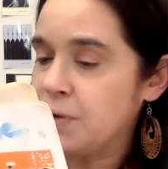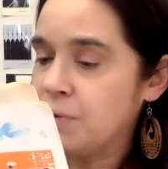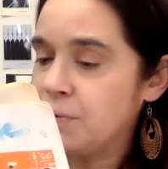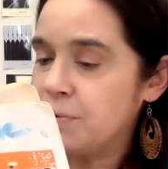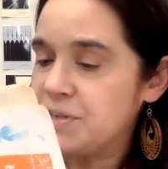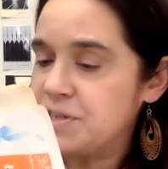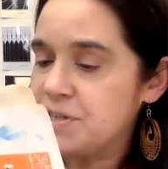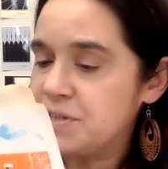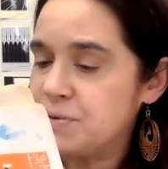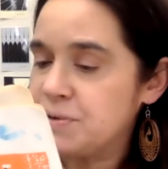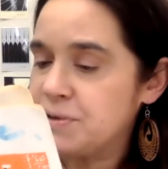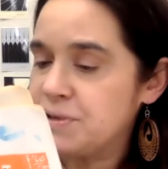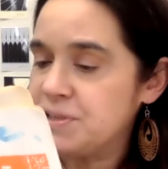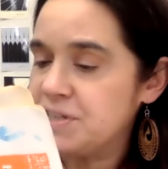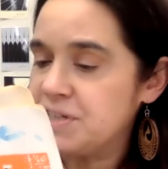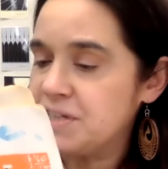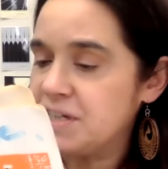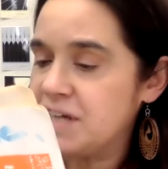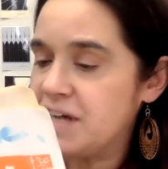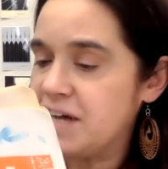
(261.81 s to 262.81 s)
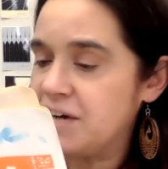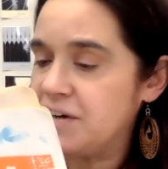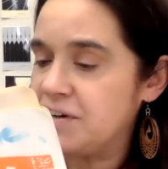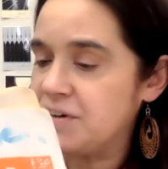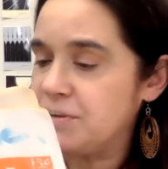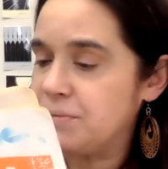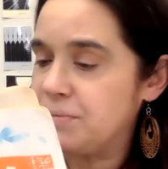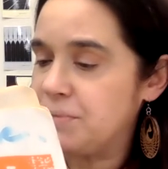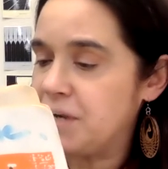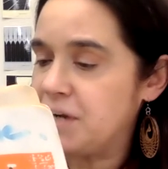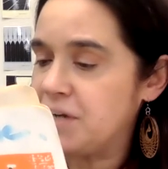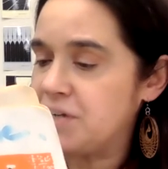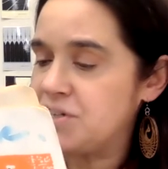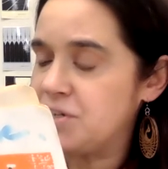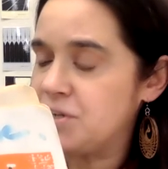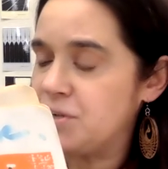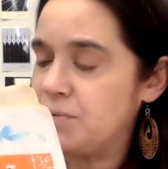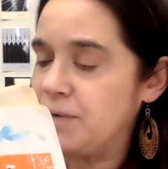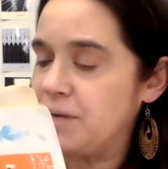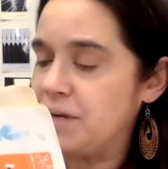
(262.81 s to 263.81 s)
With its quilted liner, the
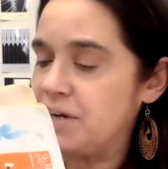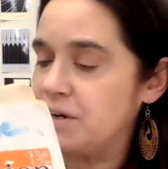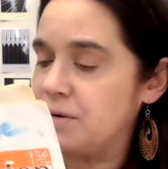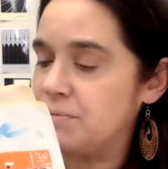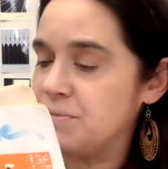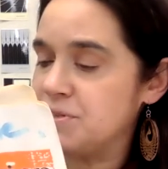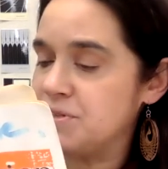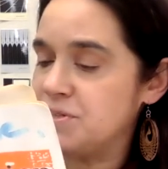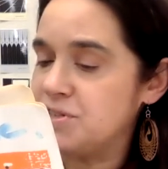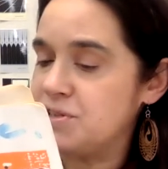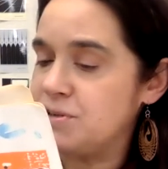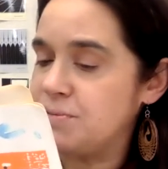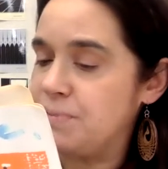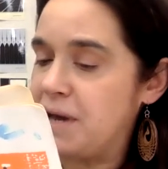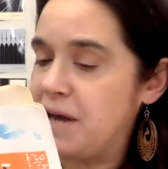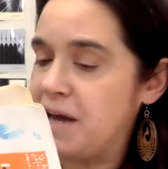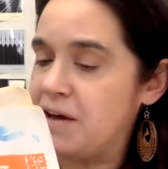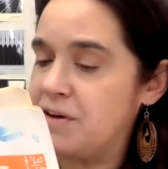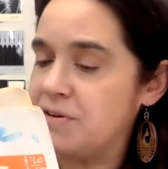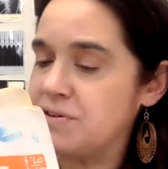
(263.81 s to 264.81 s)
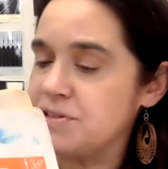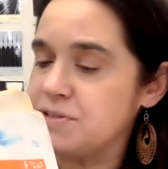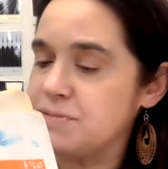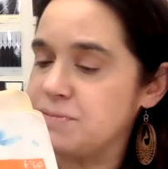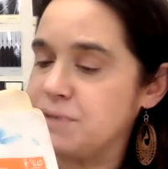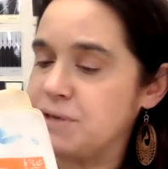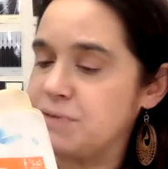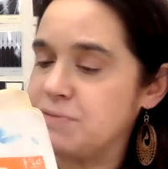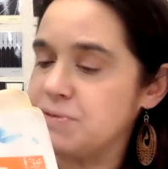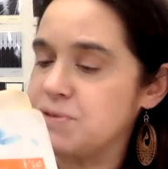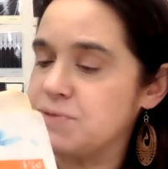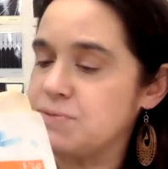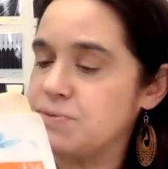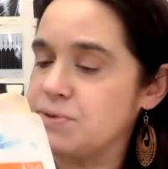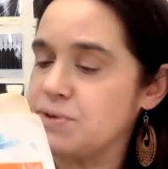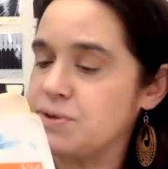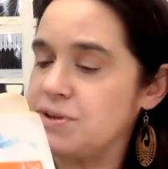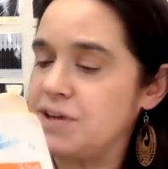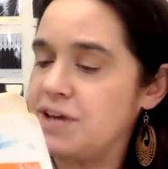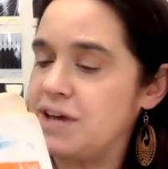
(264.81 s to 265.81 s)
poncho weighed almost two pounds, but it was
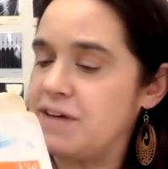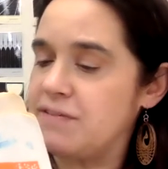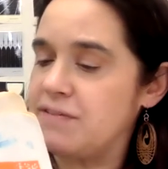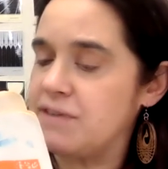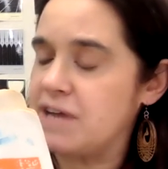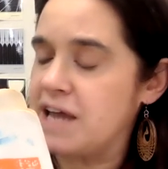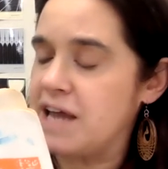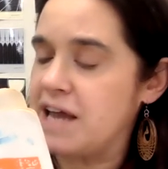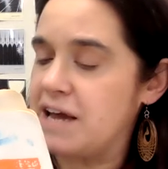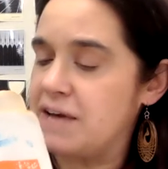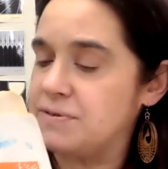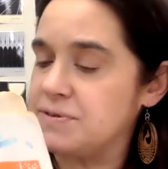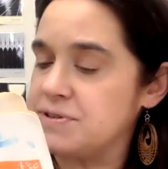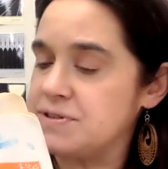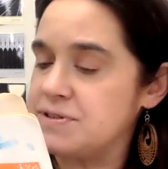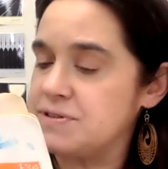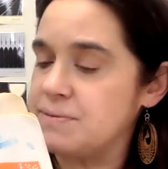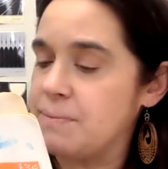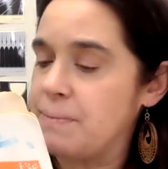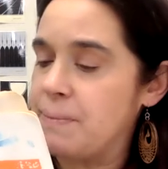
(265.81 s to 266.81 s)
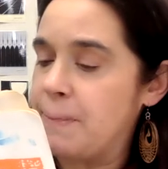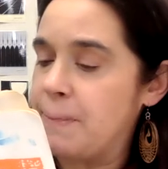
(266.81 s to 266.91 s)
worth every ounce.